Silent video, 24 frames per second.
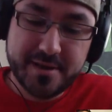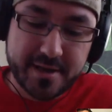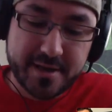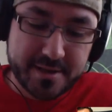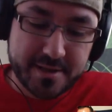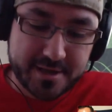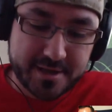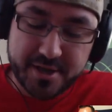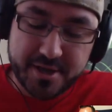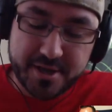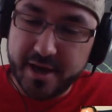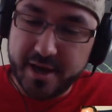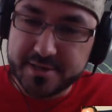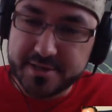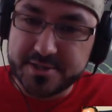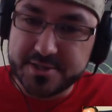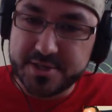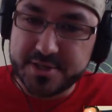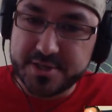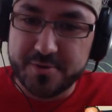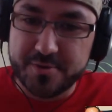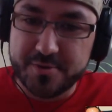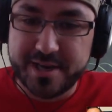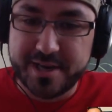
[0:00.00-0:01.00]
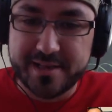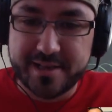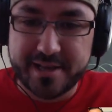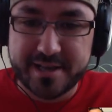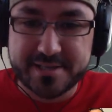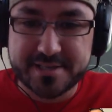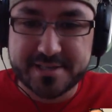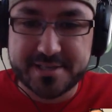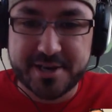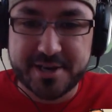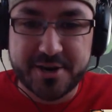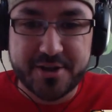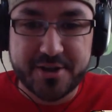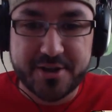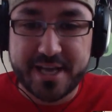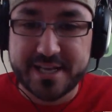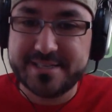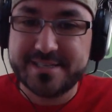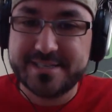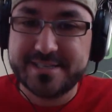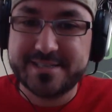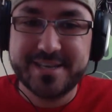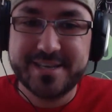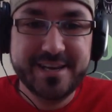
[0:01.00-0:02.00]
and then you got to start with that Lancero.
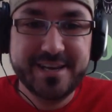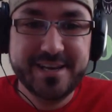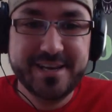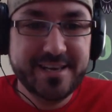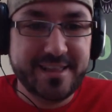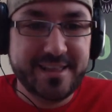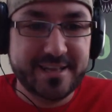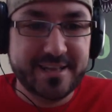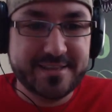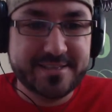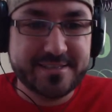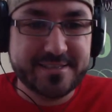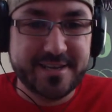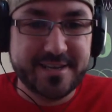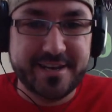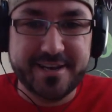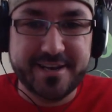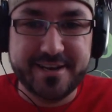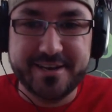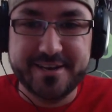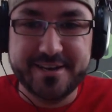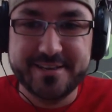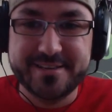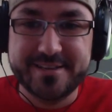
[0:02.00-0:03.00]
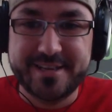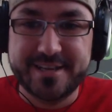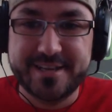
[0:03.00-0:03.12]
That's that's uh,